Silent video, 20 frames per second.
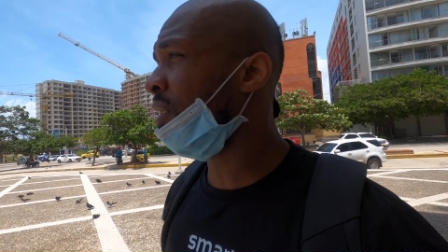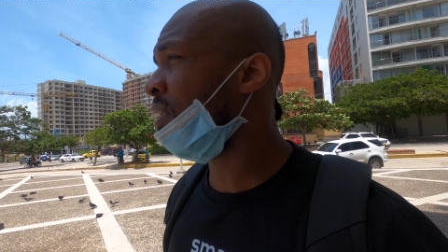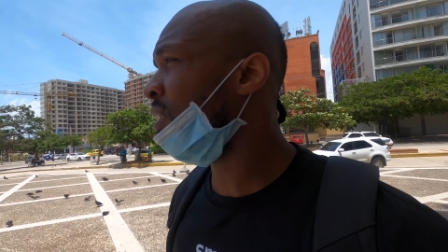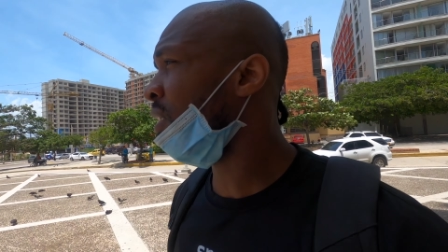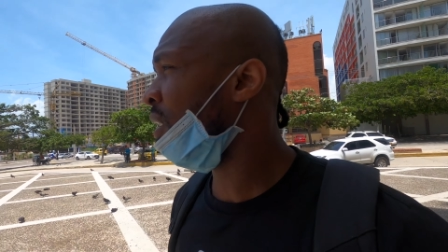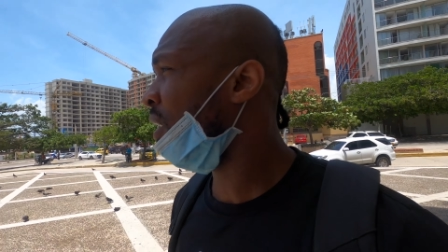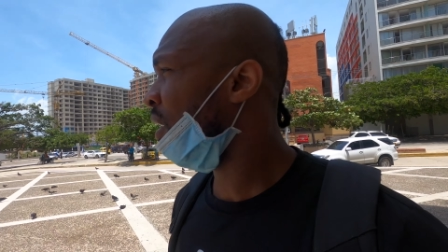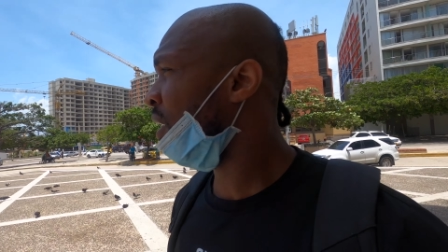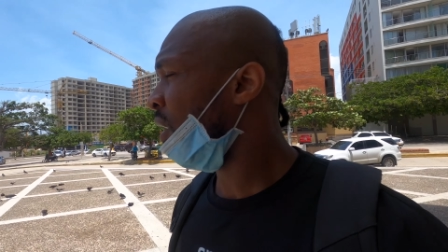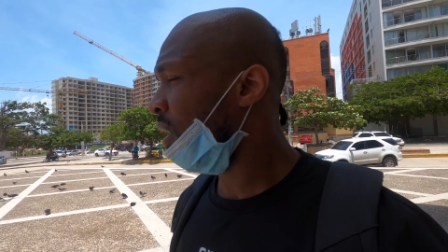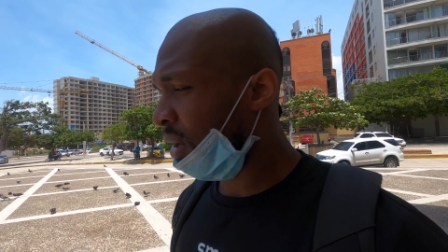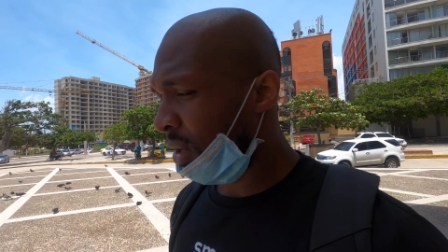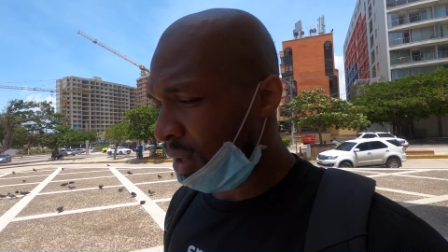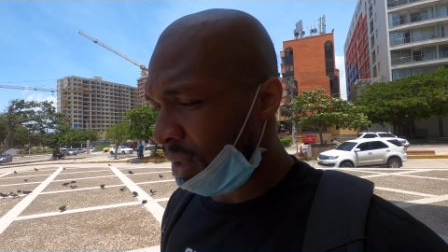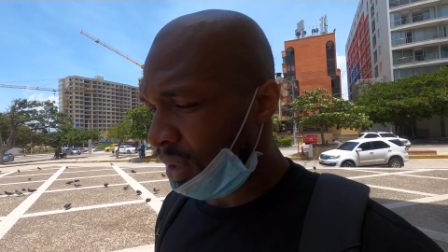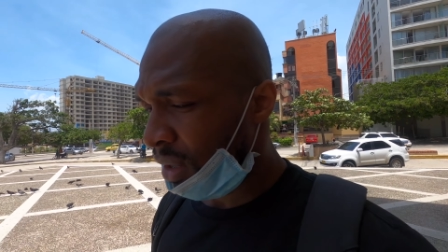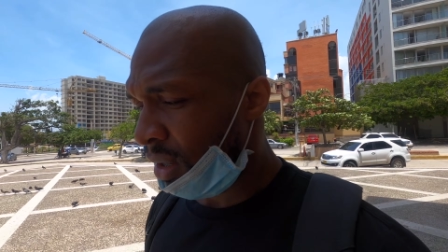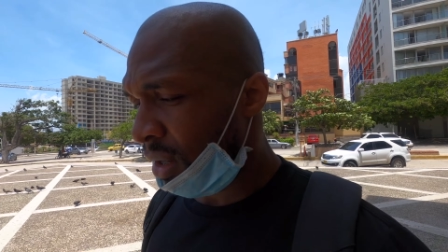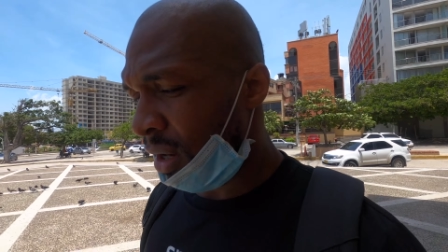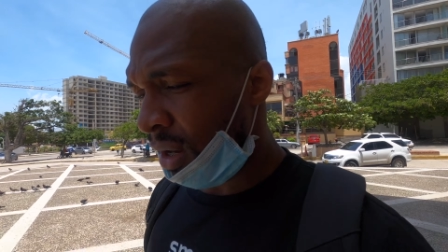
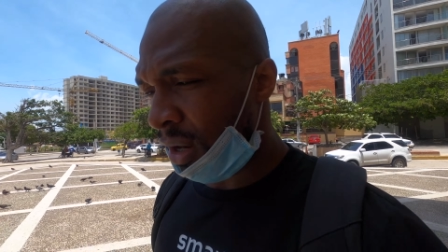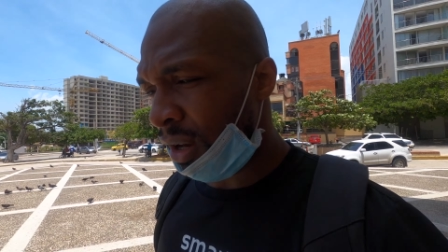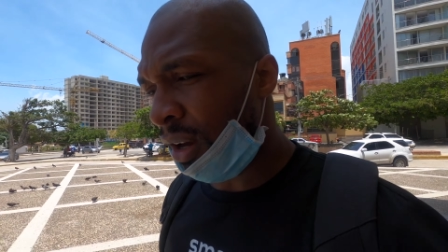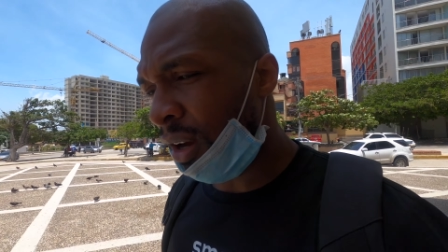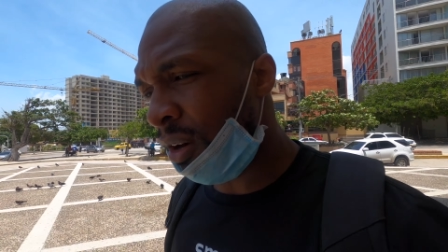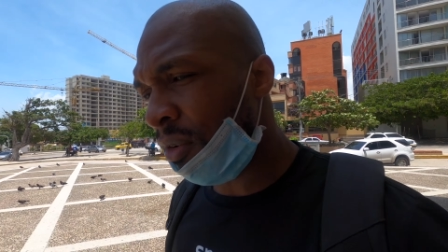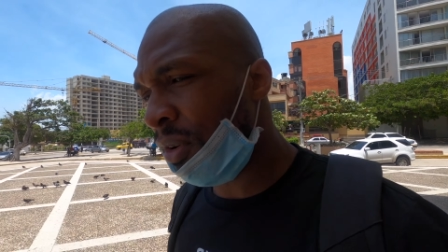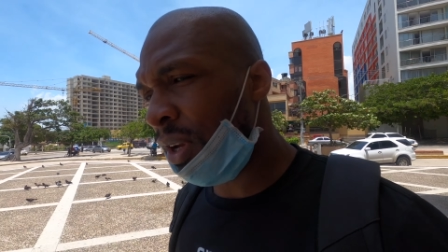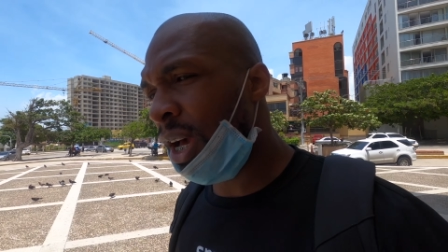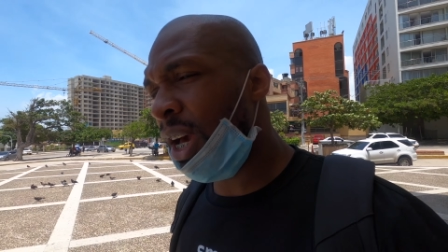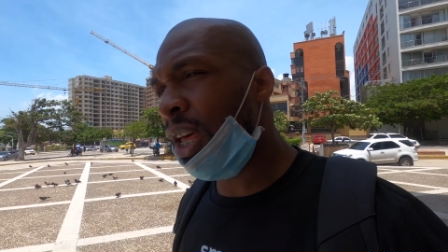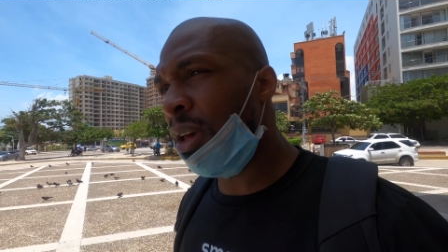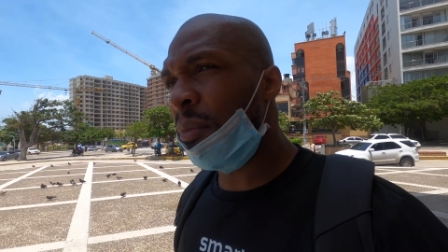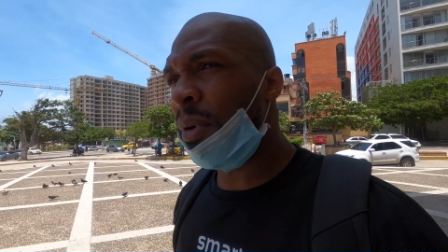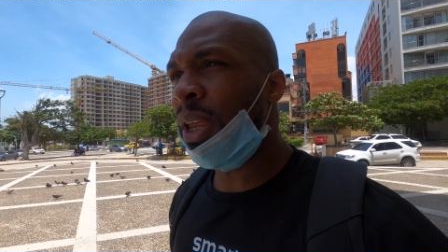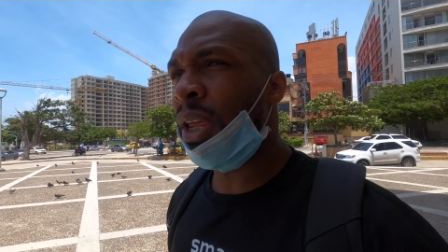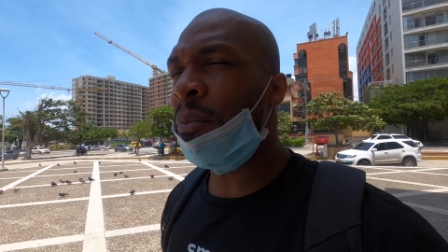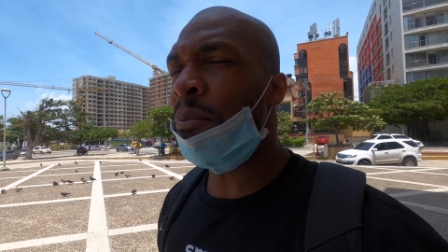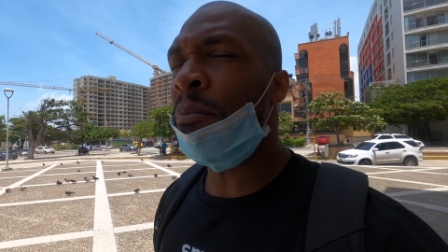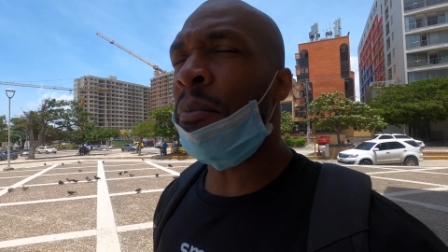I don't have that
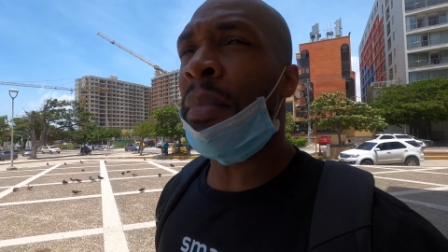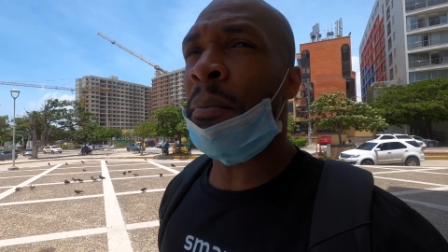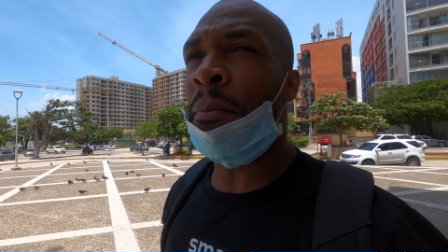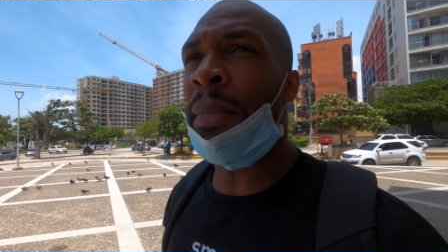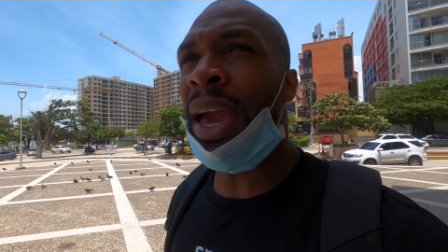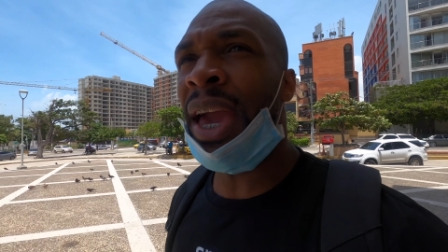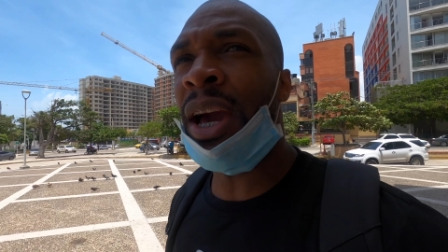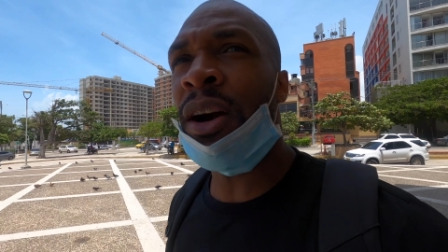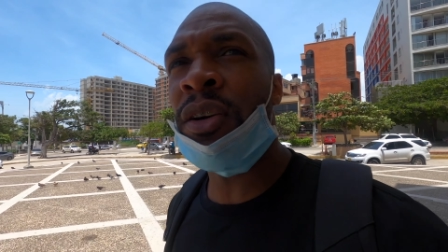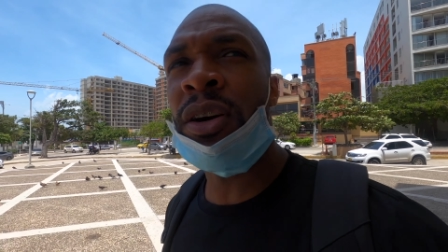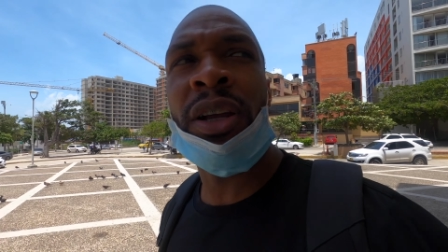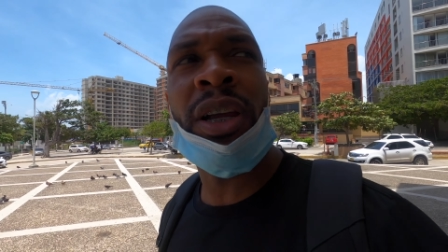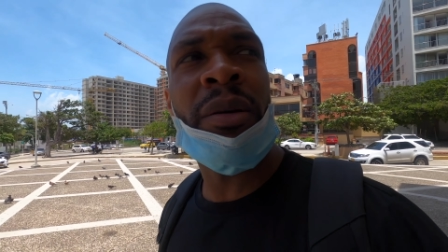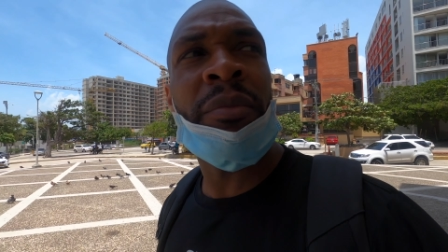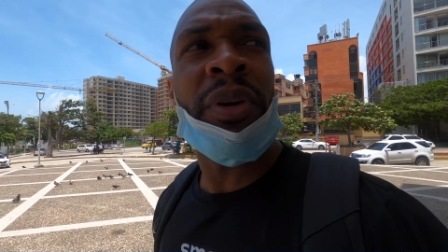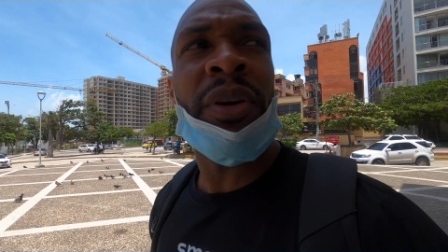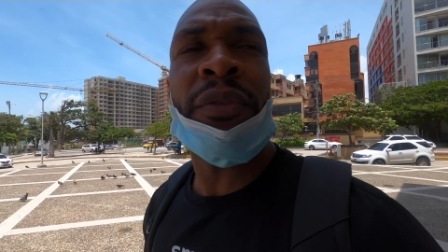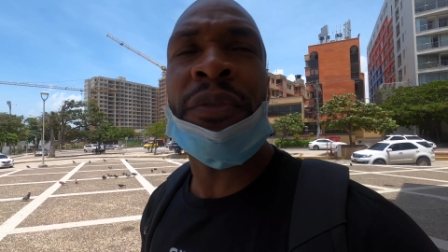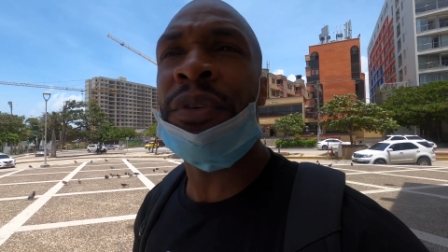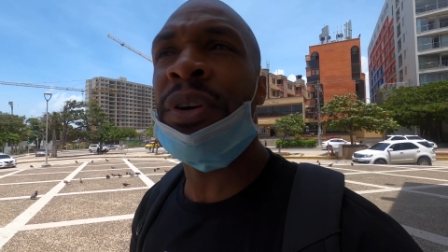many male
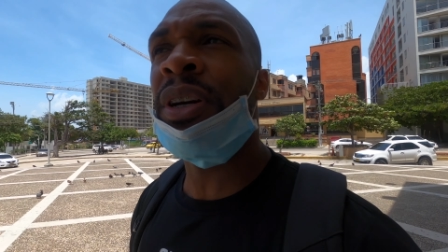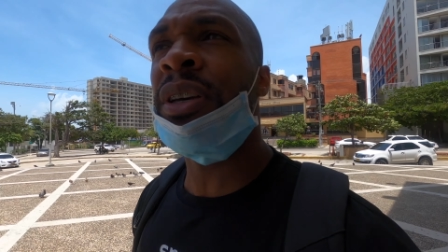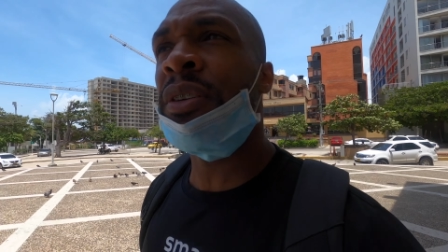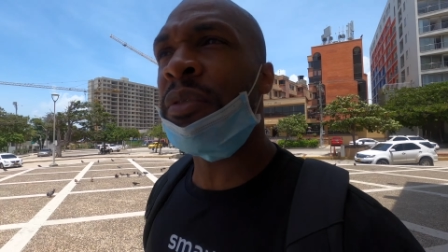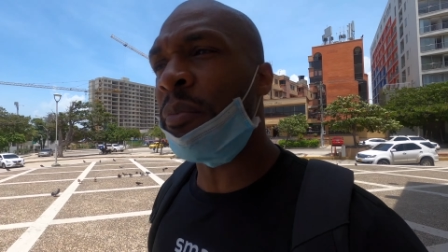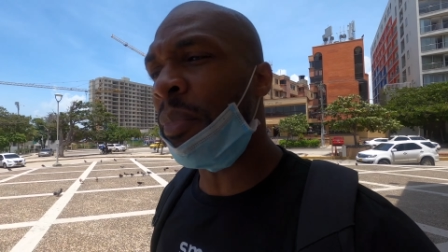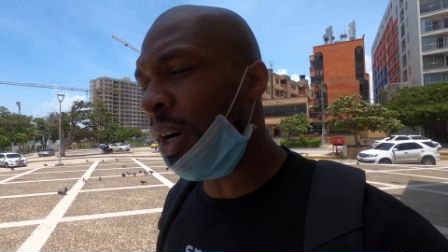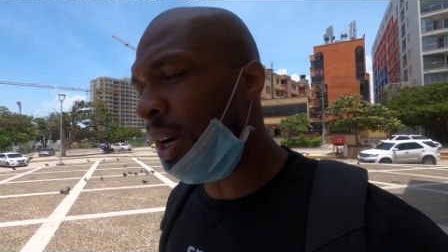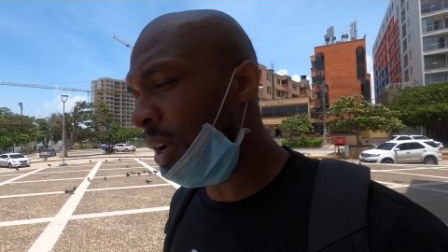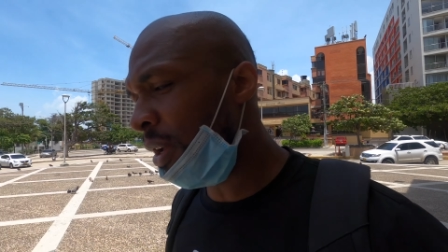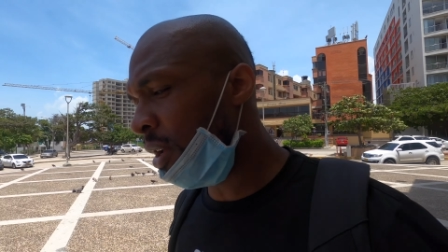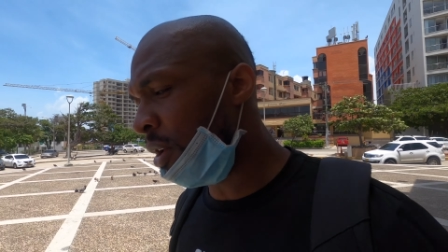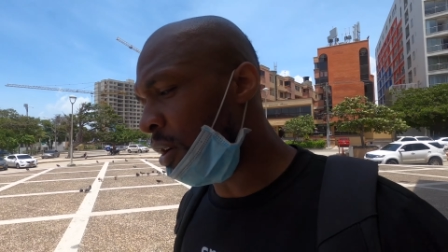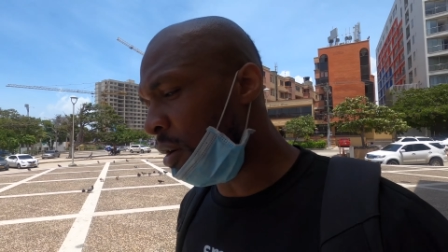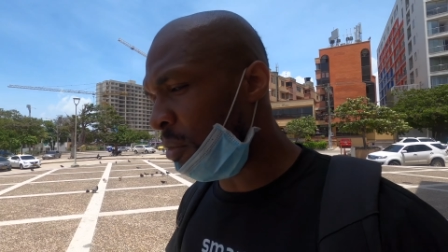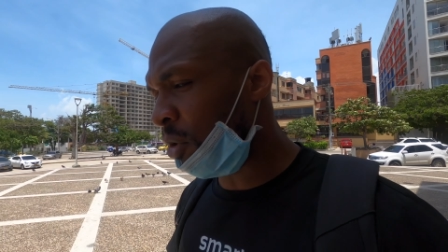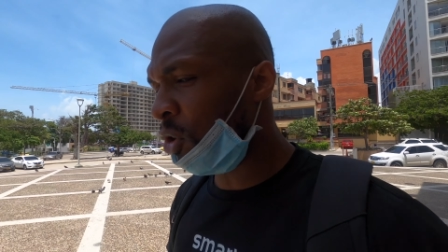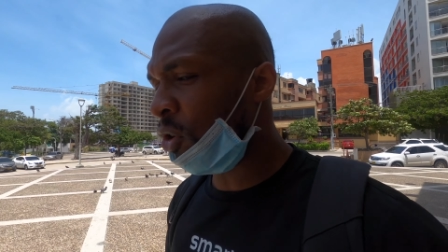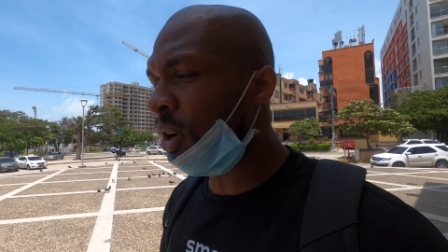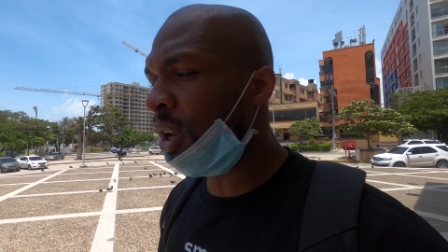Colombian friends, but you
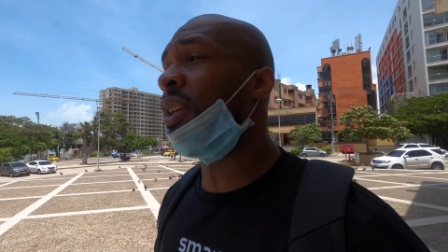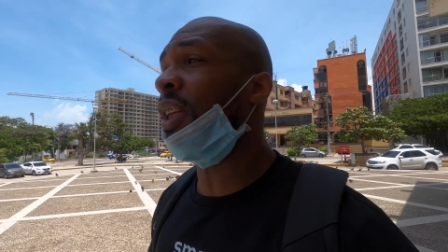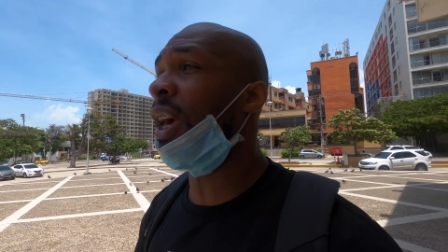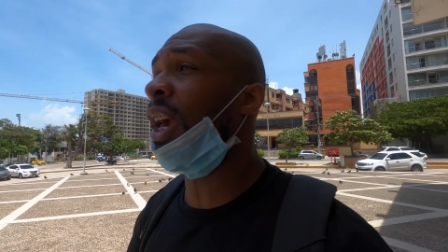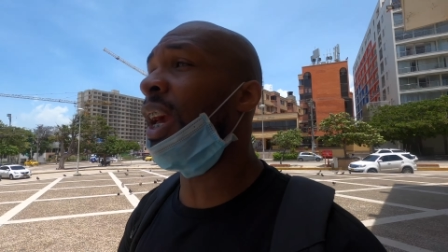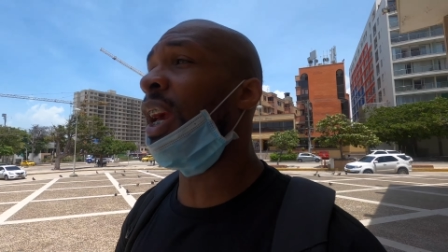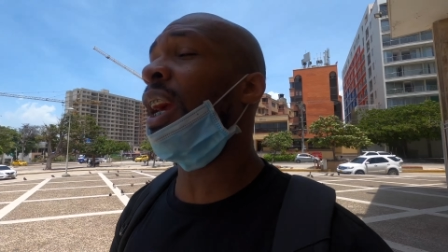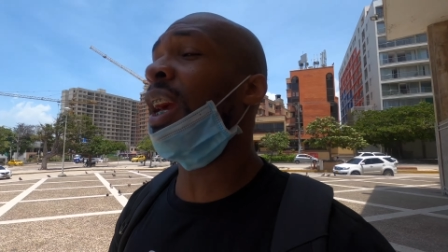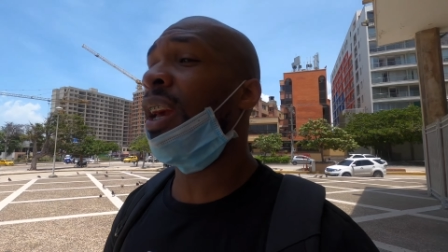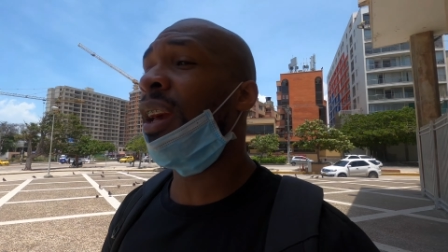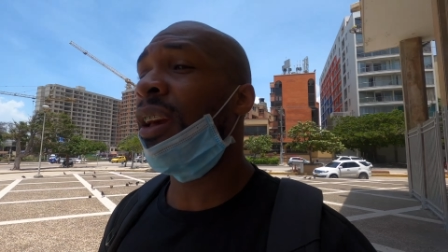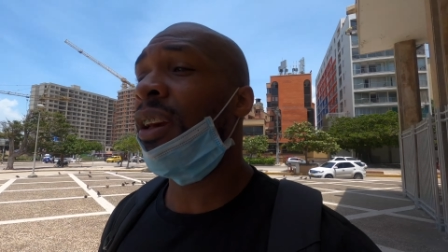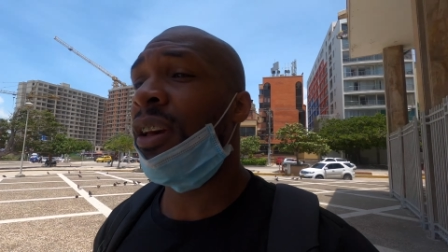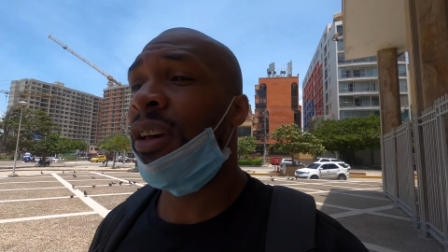know majority and they